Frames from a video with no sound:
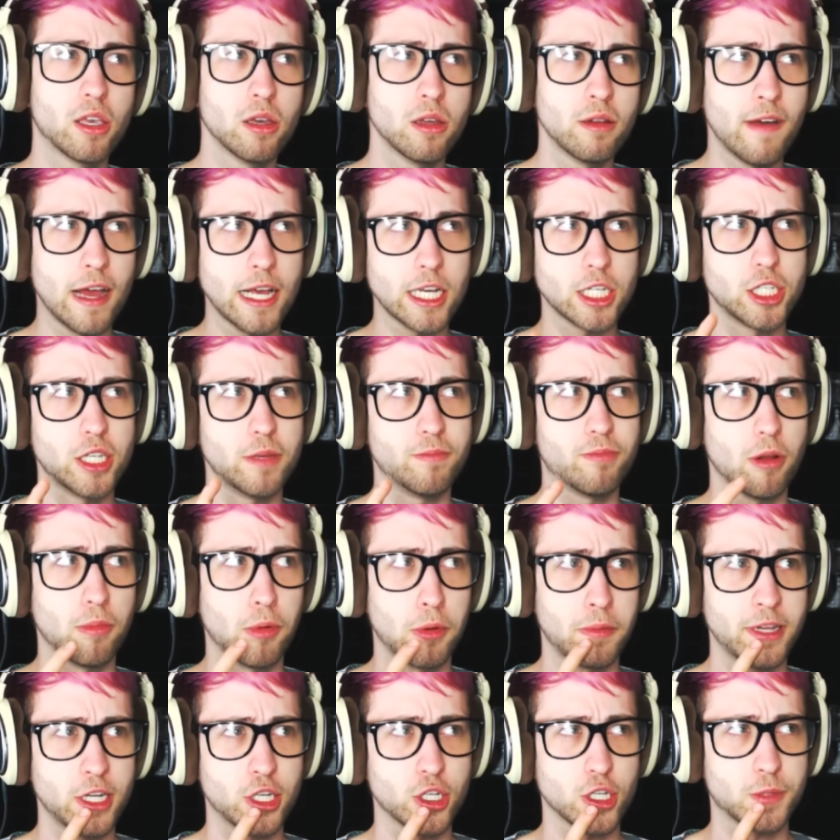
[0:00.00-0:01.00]
Could have actually
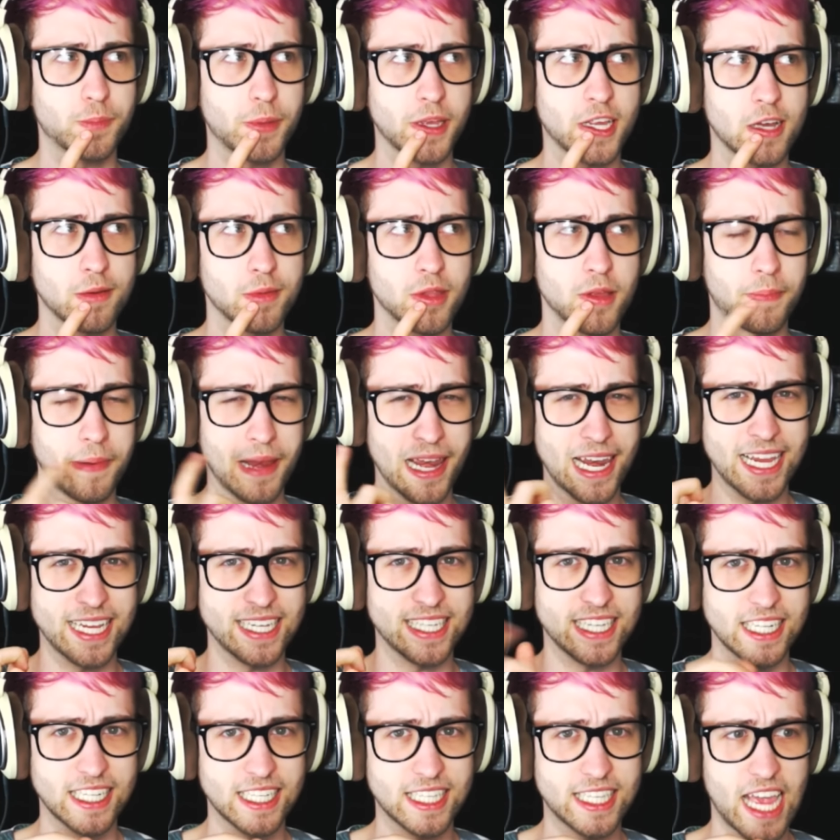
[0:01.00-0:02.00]
probably just become the
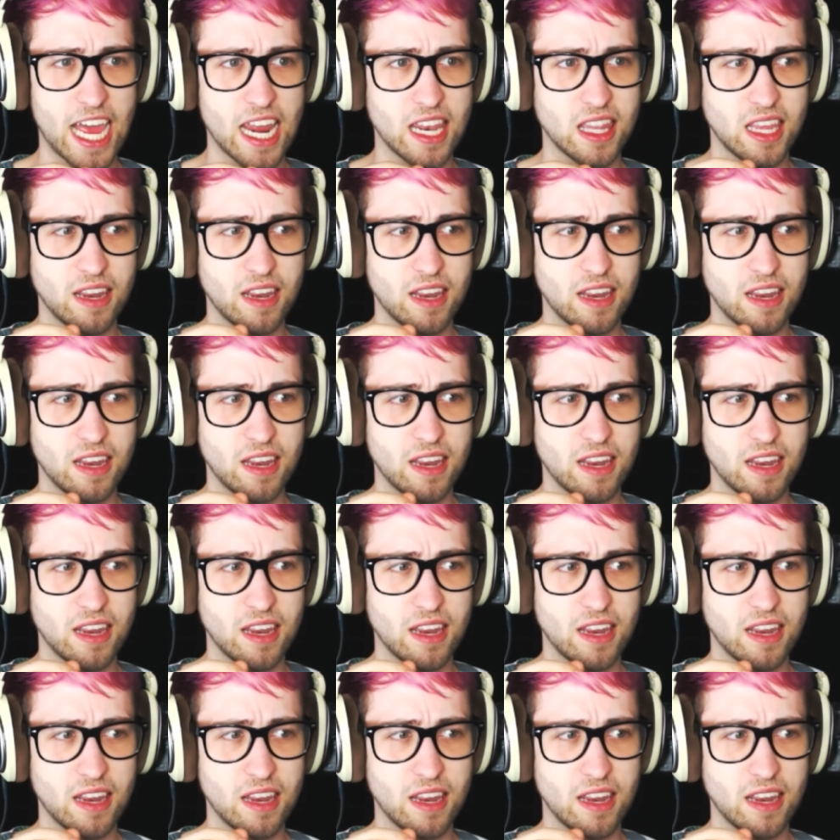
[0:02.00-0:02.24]
police instead,